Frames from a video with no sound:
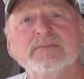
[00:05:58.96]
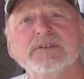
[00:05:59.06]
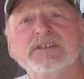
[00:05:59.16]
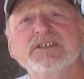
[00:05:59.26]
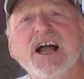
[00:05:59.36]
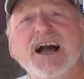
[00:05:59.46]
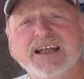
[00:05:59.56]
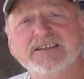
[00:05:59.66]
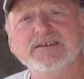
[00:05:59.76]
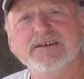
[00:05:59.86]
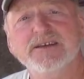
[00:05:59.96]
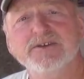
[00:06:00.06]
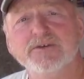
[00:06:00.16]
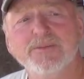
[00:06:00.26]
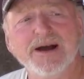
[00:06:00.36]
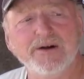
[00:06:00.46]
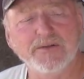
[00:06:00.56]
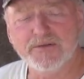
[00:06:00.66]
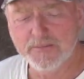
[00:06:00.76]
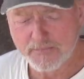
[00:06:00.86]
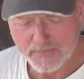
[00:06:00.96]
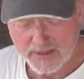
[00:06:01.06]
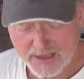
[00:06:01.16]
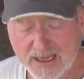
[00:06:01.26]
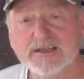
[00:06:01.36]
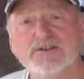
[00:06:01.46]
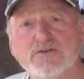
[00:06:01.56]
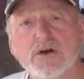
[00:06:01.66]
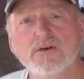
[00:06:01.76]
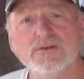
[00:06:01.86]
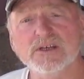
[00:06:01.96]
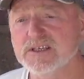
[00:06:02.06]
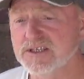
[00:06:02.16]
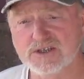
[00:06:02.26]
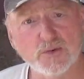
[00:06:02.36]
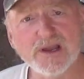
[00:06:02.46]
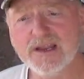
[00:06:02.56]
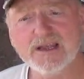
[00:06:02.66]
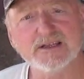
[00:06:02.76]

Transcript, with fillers: snot in your mouth and it's gross. It's sweet and